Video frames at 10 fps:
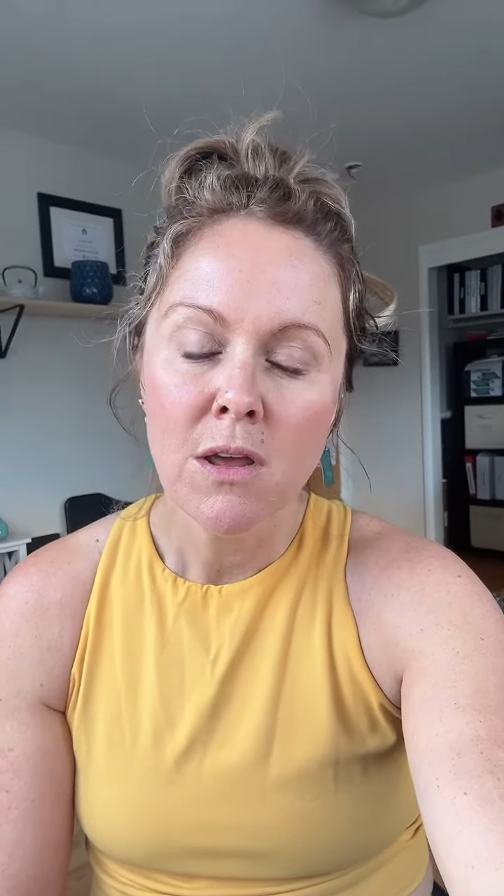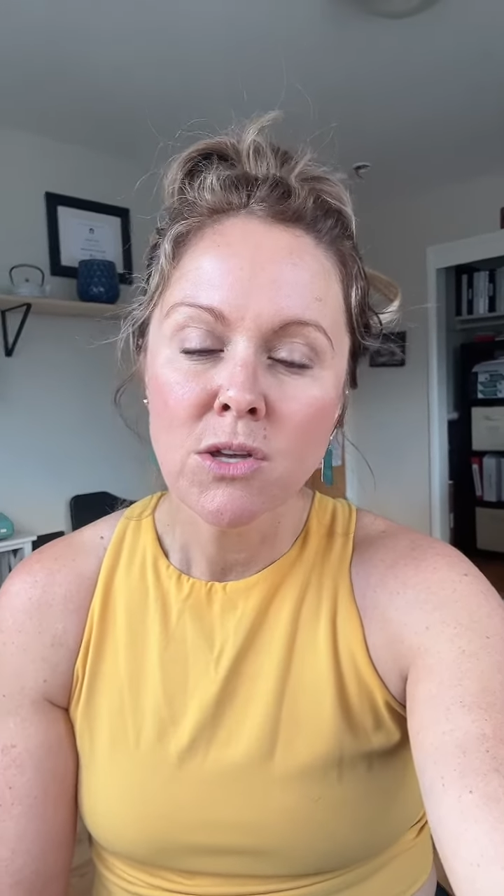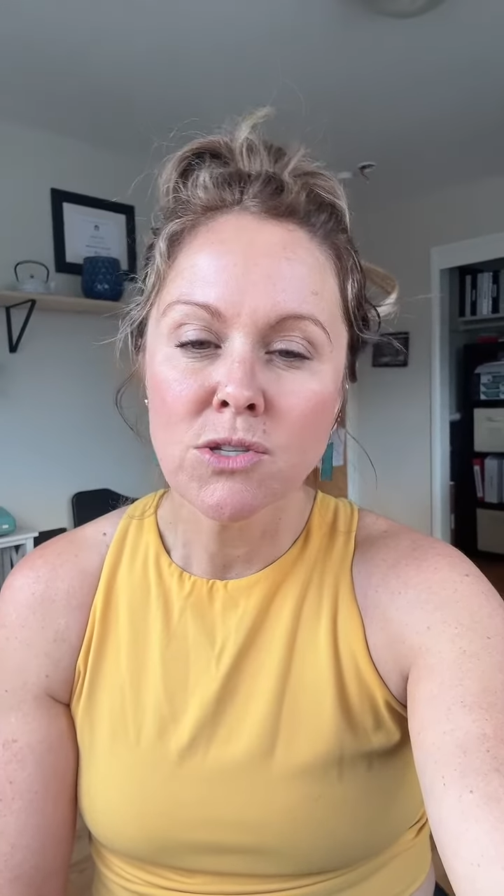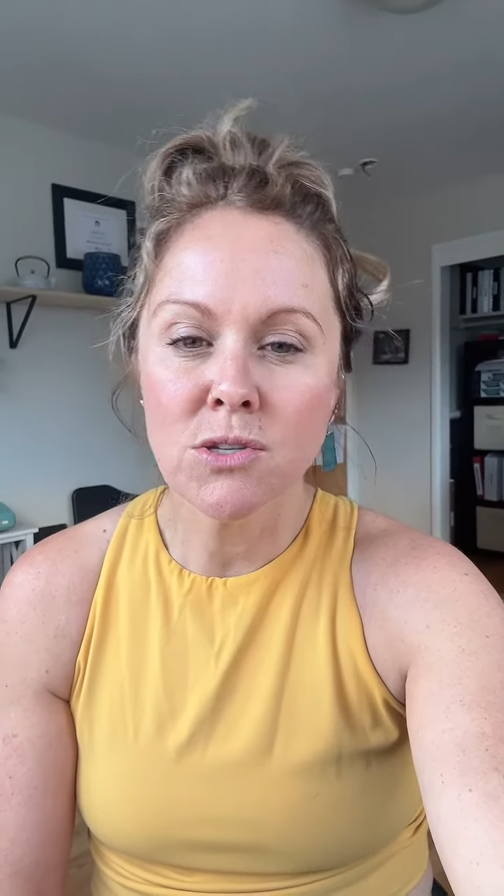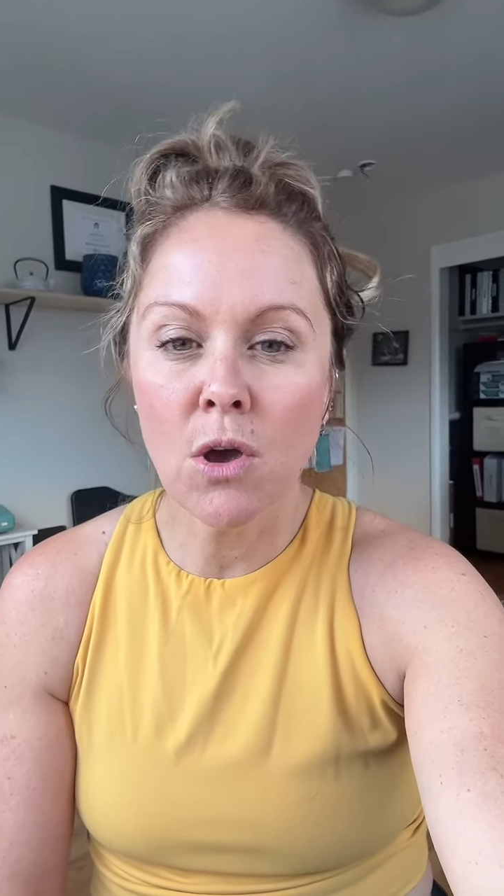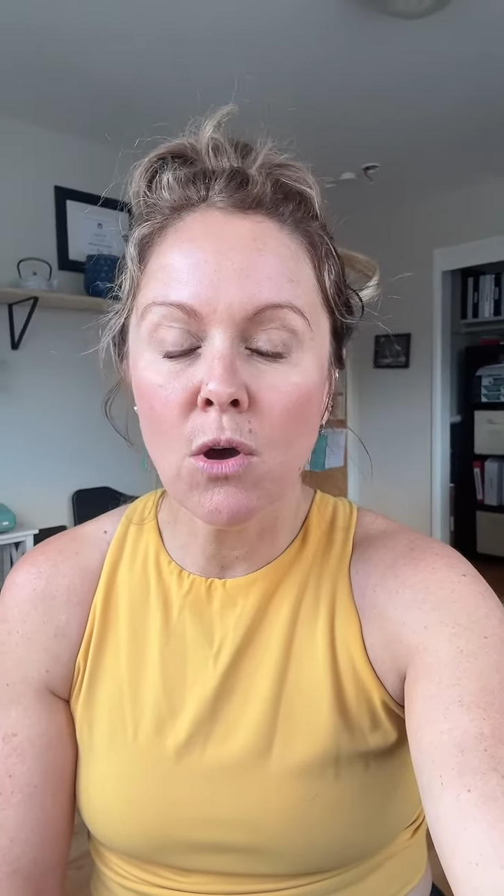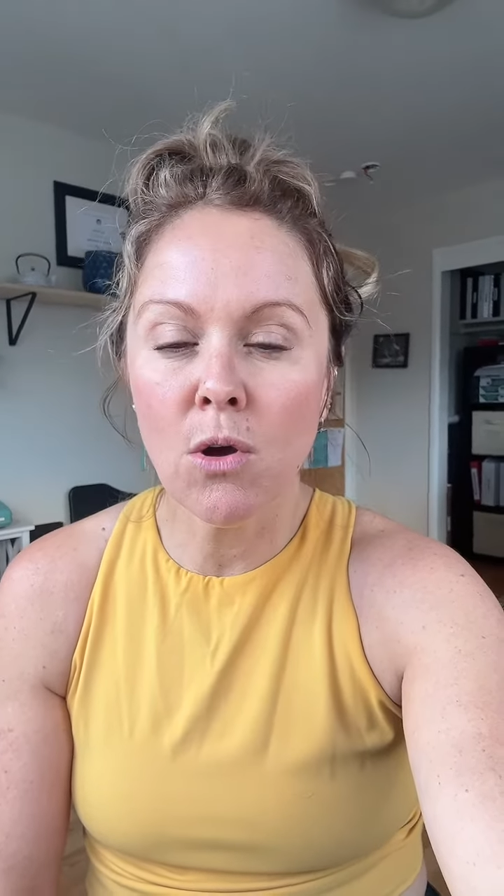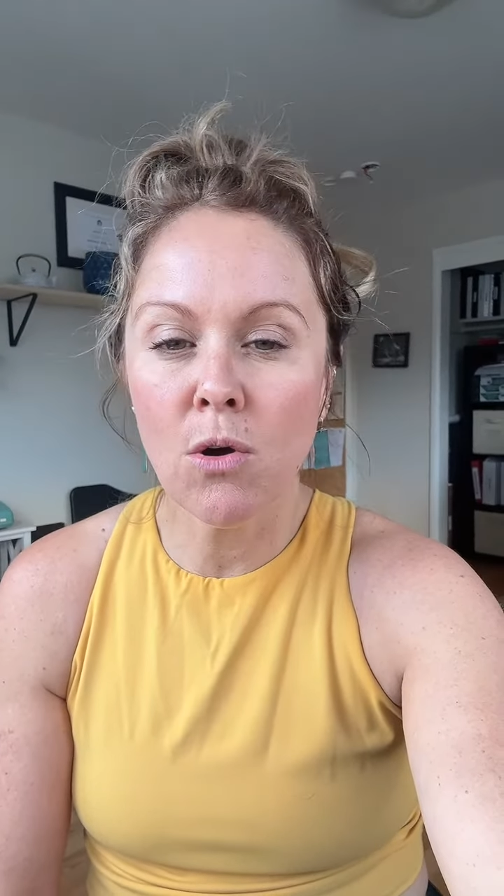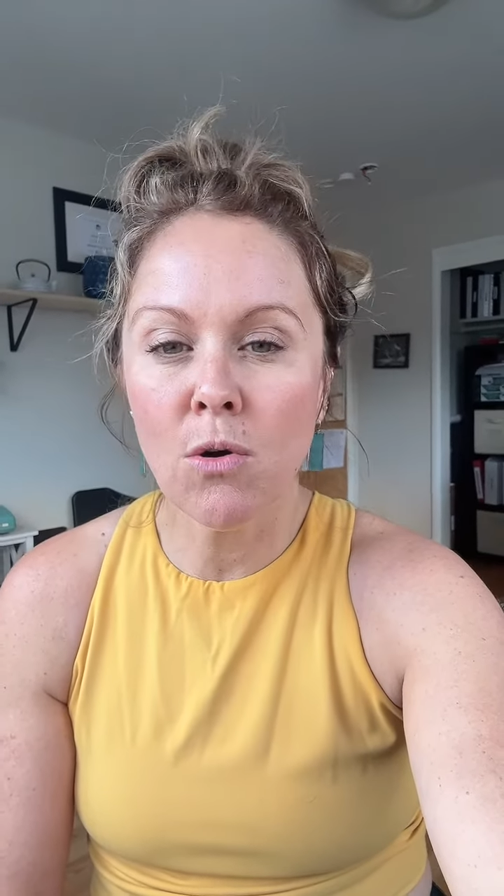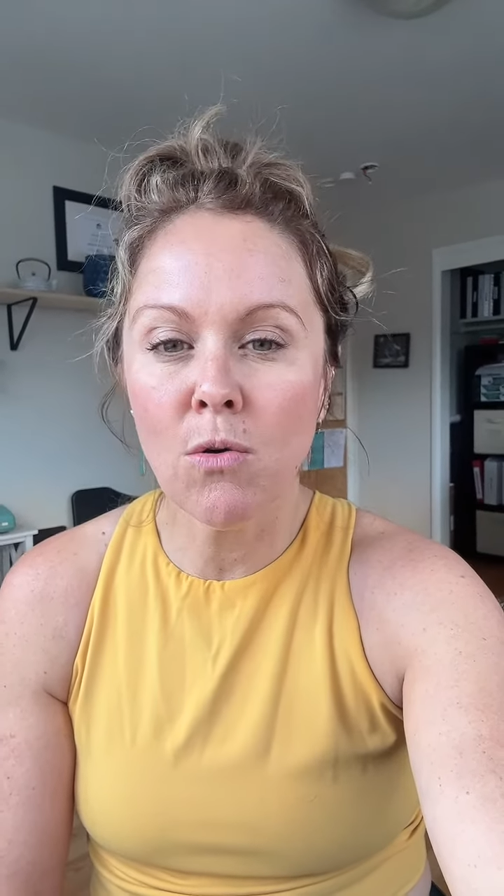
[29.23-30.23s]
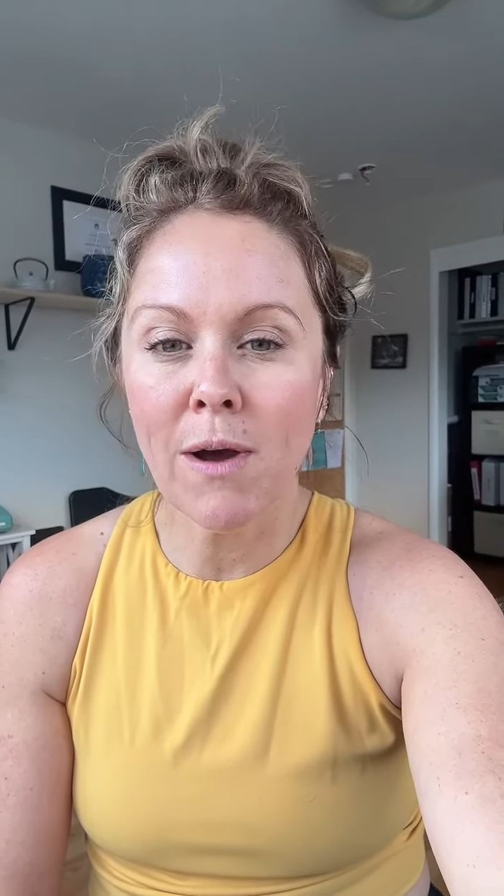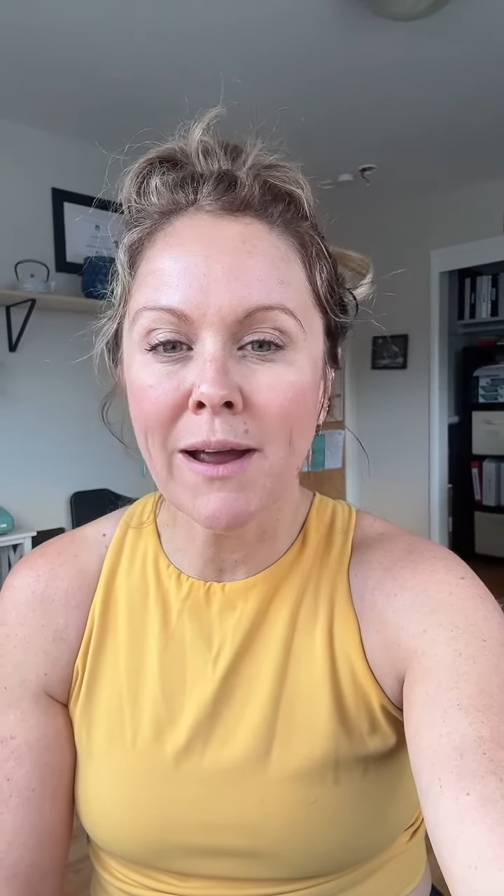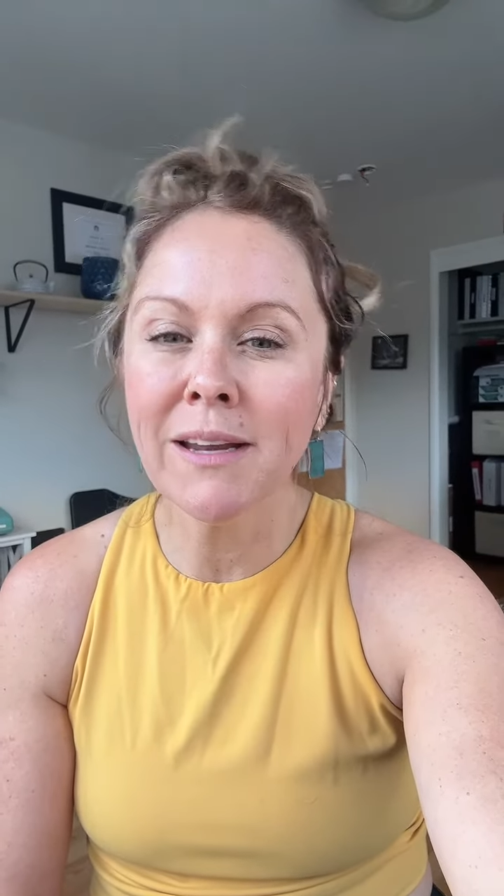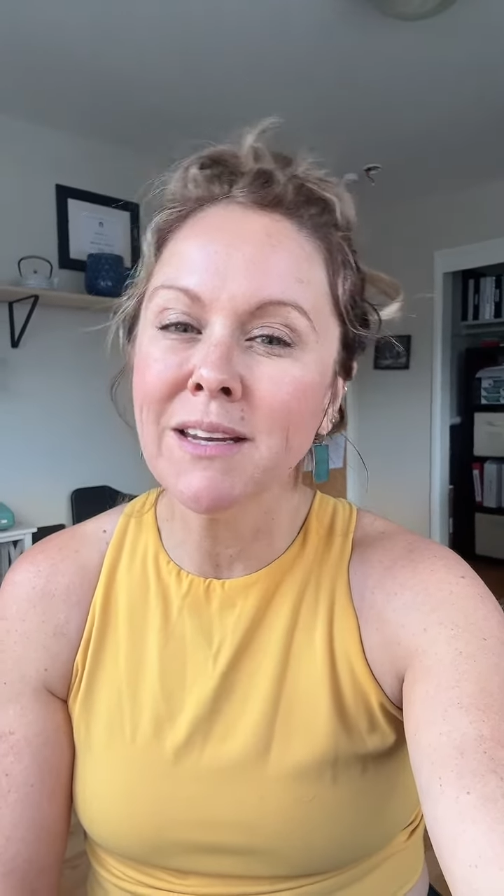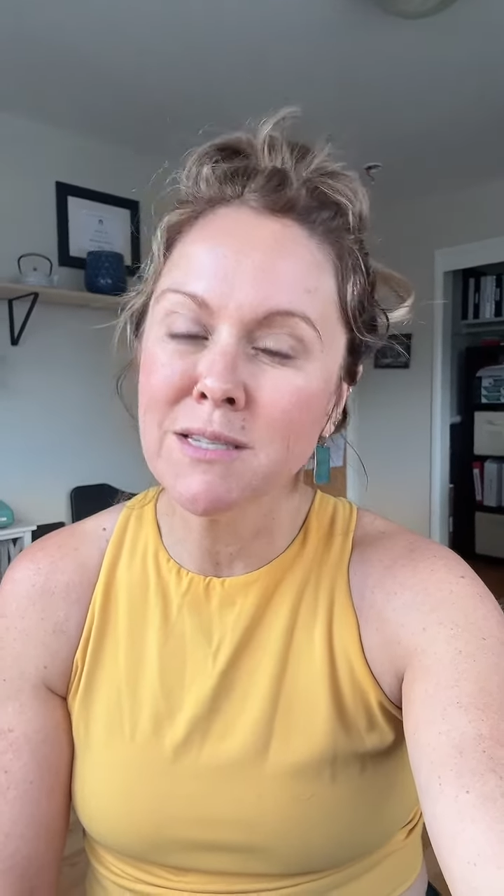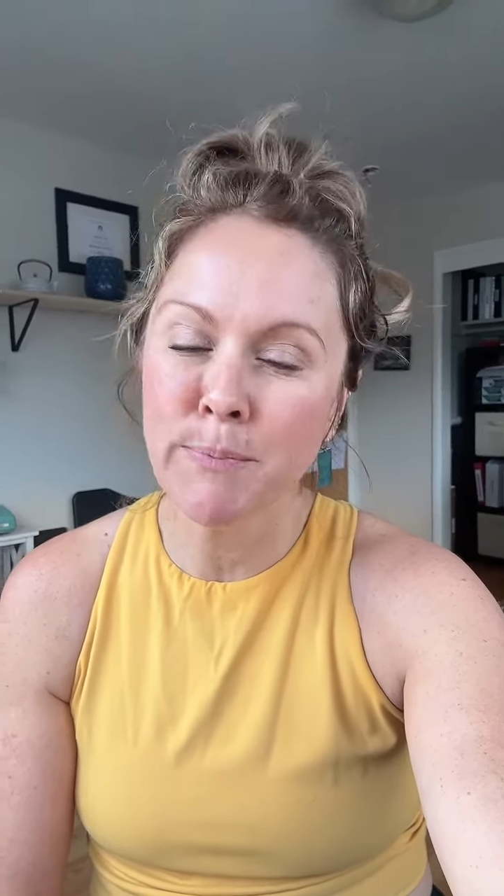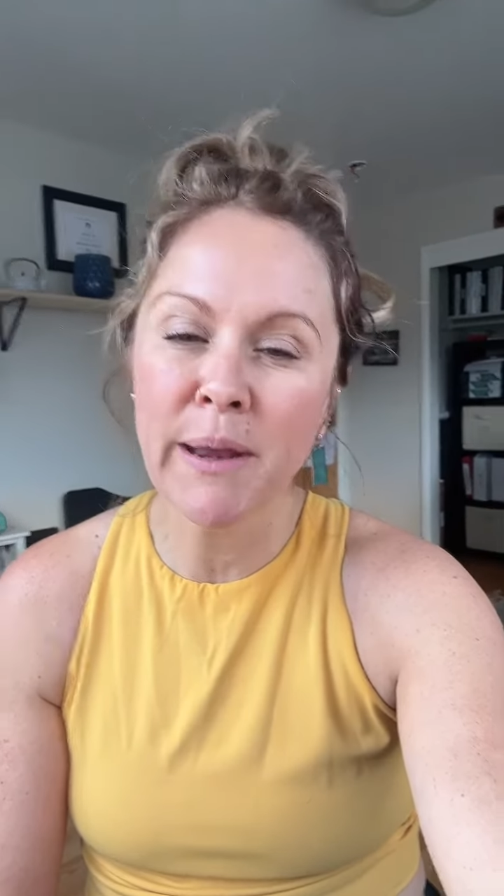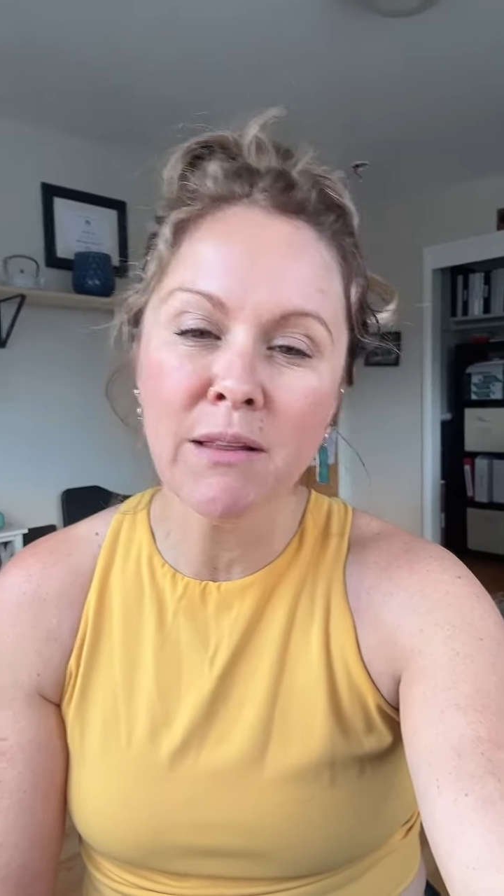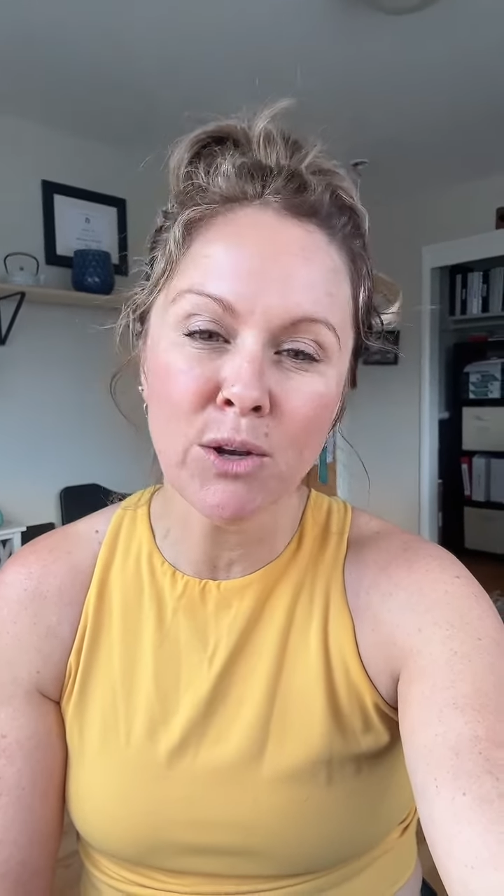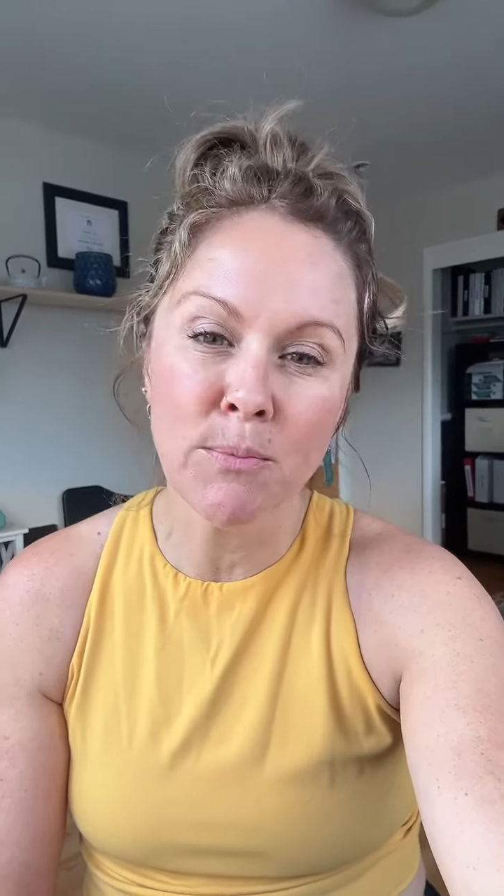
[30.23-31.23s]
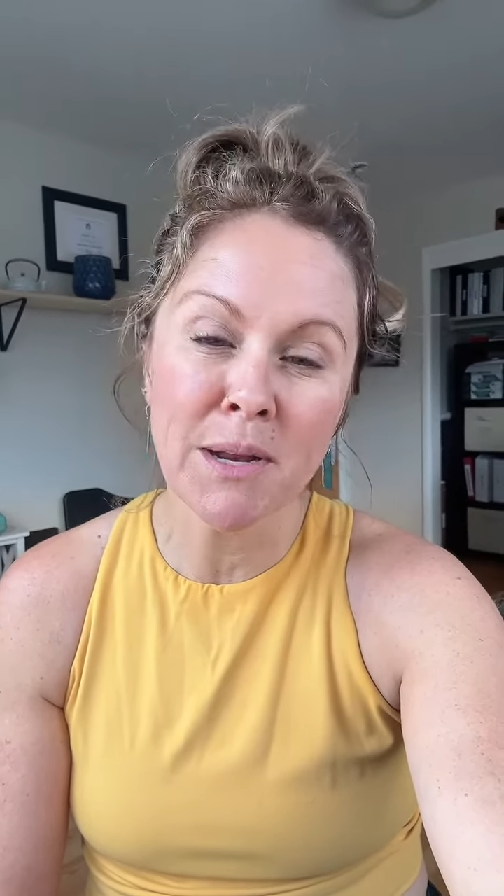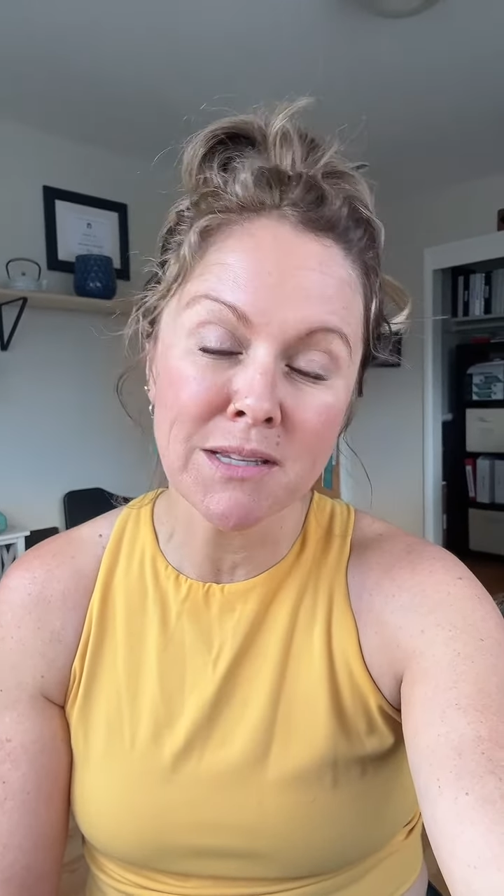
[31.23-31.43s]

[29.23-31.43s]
so I need to spend a little bit of